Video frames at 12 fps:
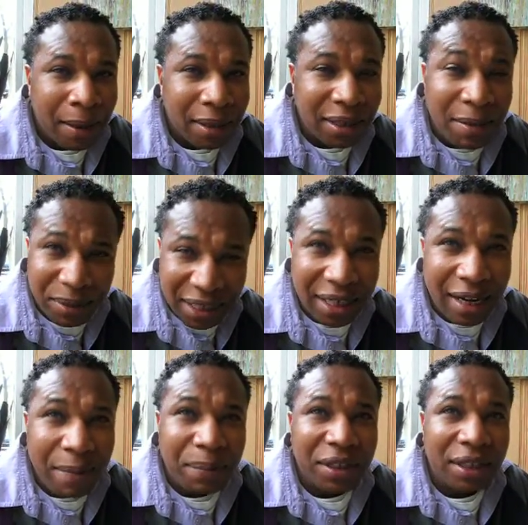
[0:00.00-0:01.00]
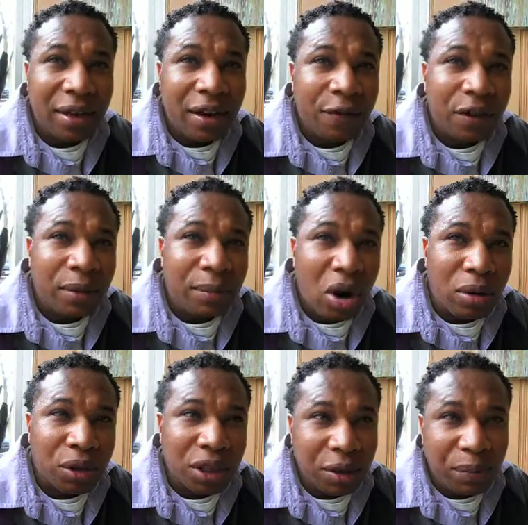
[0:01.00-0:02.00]
sympathy and empathy from the
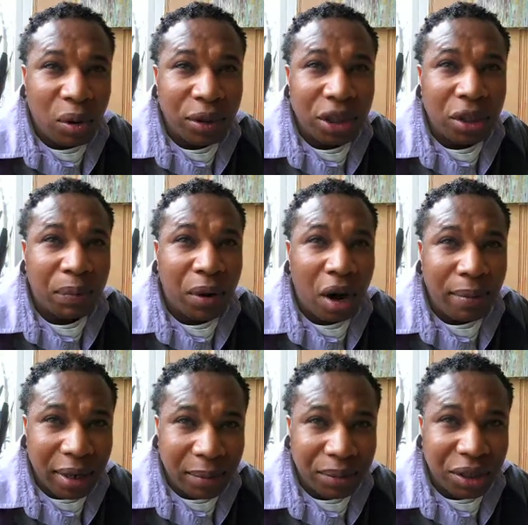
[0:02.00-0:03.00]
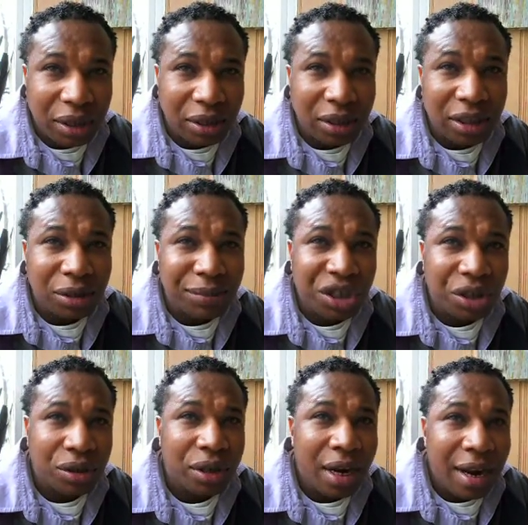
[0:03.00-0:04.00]
Baltimore City Police Department, particularly the
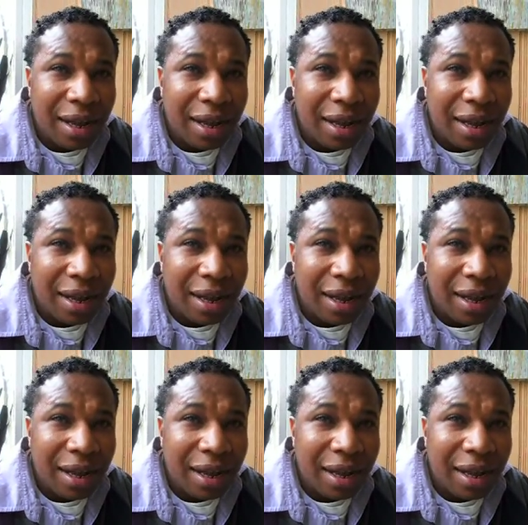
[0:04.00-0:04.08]
commissioner,